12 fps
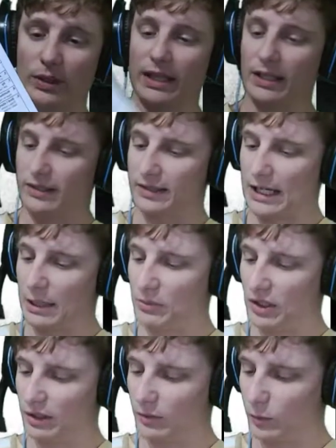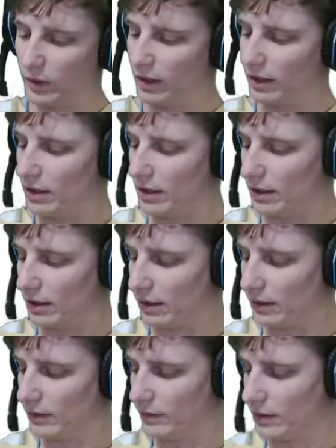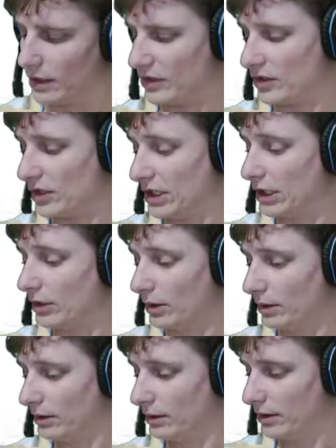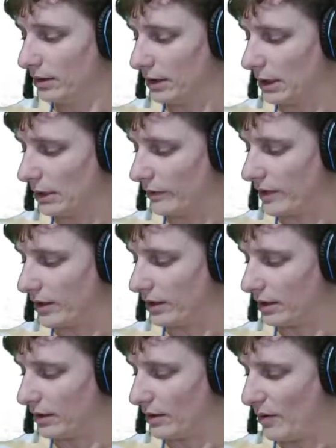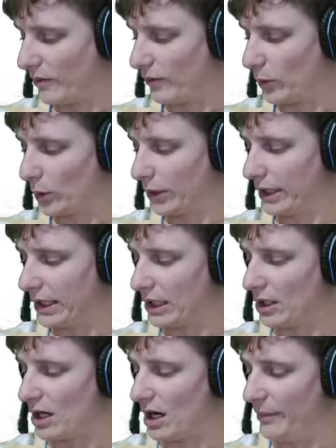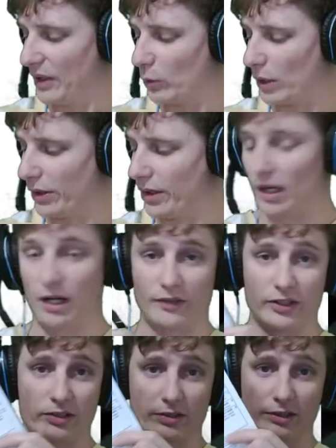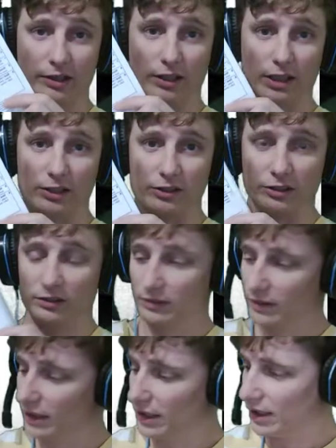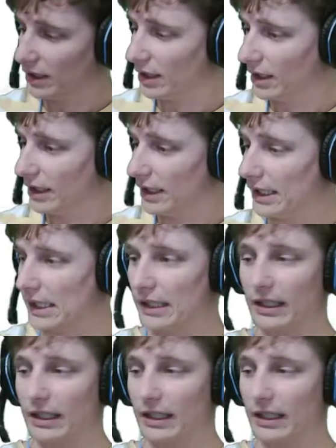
they stamped it with the seal of the Foreign and Commonwealth Office in London. And